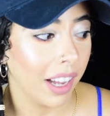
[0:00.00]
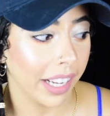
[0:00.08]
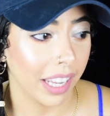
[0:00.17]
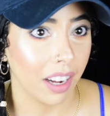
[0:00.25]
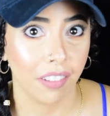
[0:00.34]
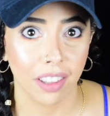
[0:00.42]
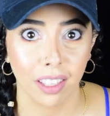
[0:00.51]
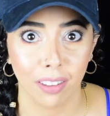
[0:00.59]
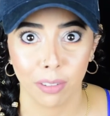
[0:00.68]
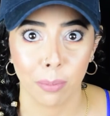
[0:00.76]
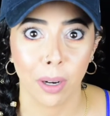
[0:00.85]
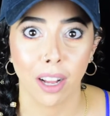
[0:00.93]
I get everything
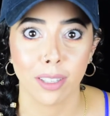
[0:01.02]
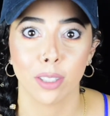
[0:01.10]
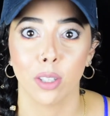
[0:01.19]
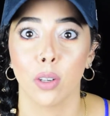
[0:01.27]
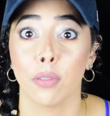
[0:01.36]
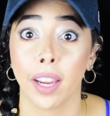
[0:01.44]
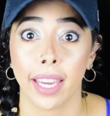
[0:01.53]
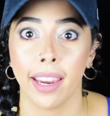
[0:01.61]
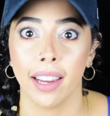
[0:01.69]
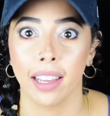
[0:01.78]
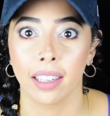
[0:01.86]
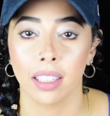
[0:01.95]
from Costco if I
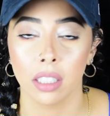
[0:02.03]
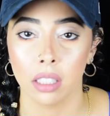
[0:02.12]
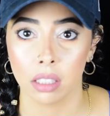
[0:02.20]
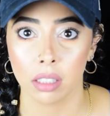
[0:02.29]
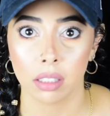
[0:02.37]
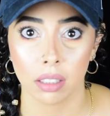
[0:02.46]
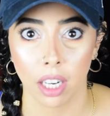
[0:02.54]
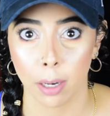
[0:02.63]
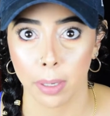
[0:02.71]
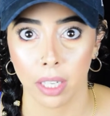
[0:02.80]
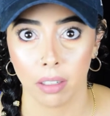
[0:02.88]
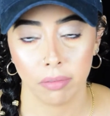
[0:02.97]
can, because I
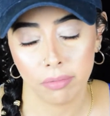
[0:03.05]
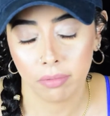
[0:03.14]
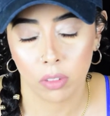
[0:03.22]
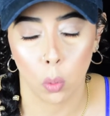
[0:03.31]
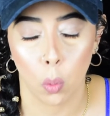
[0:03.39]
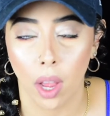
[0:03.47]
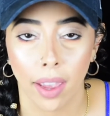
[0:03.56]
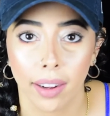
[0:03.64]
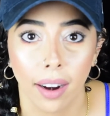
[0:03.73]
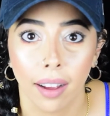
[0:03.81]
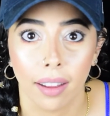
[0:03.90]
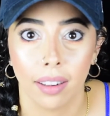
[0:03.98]
mean, why
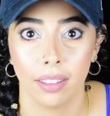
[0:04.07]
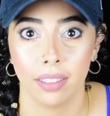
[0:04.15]
not?